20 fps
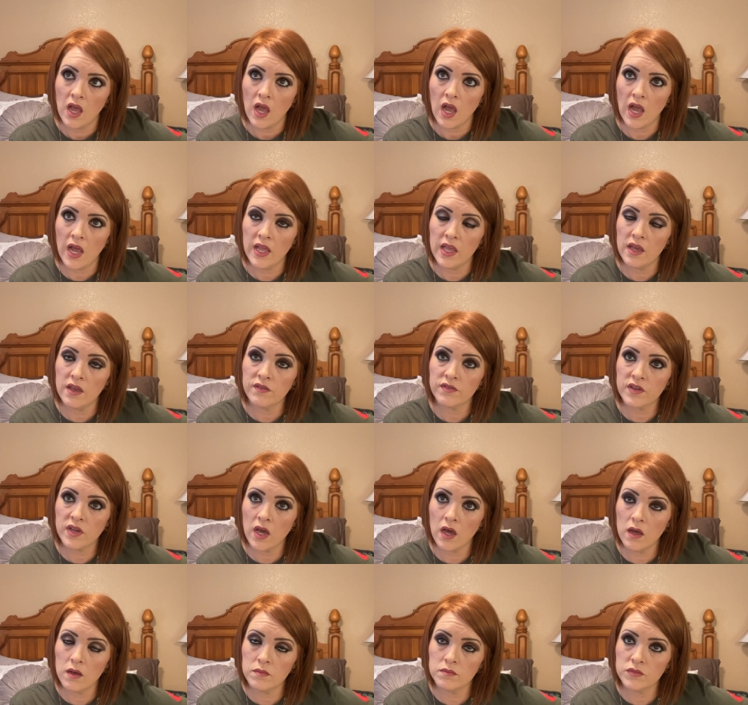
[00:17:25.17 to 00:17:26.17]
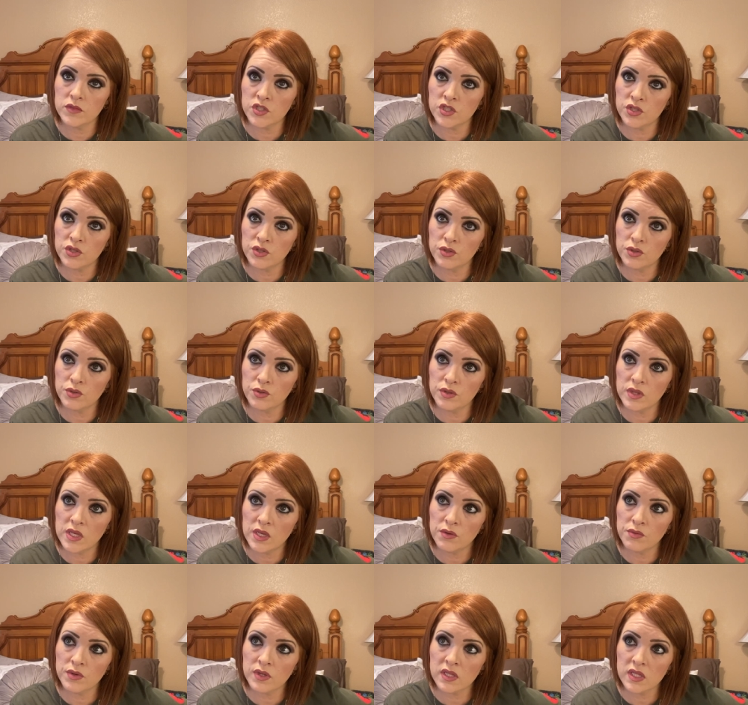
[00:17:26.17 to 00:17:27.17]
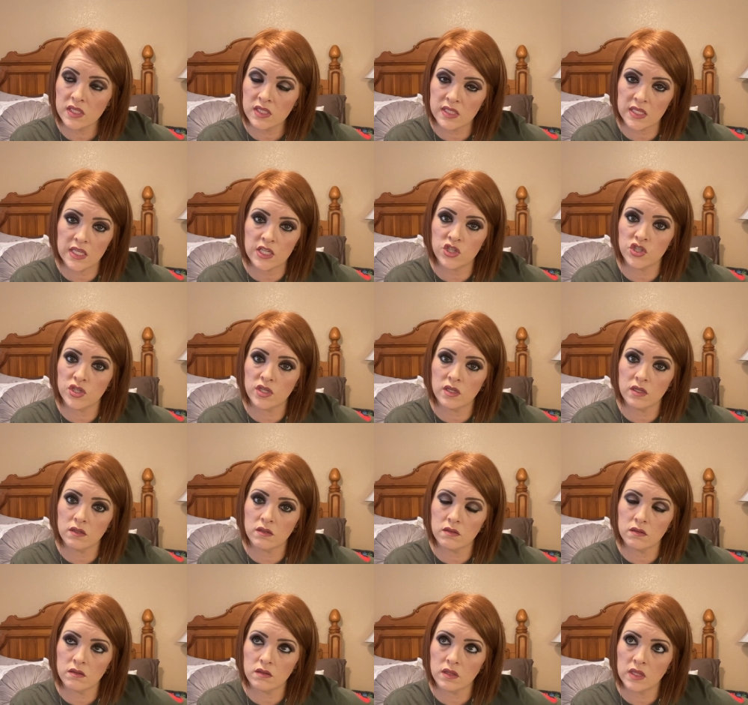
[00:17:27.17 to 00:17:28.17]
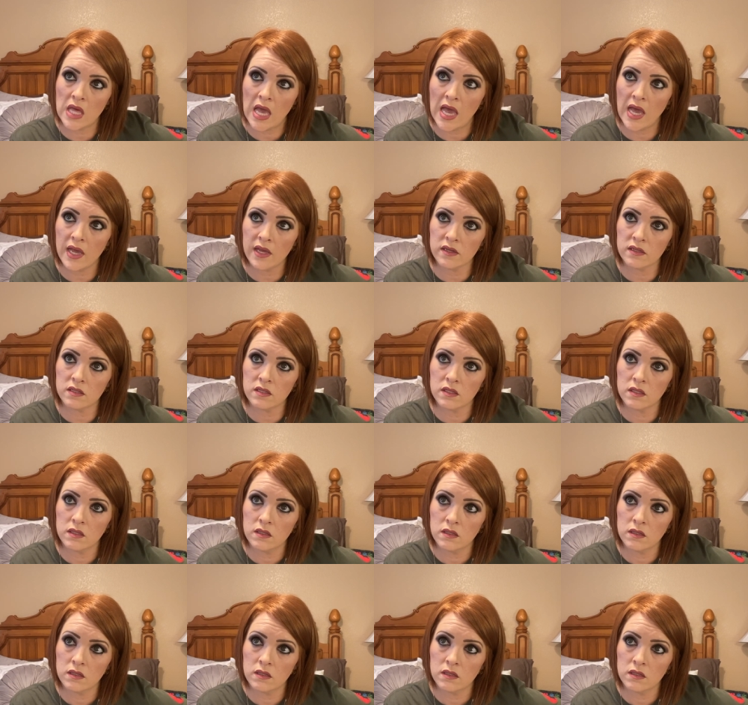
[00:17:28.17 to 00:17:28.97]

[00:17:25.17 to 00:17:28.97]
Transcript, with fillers: I have come to the realization that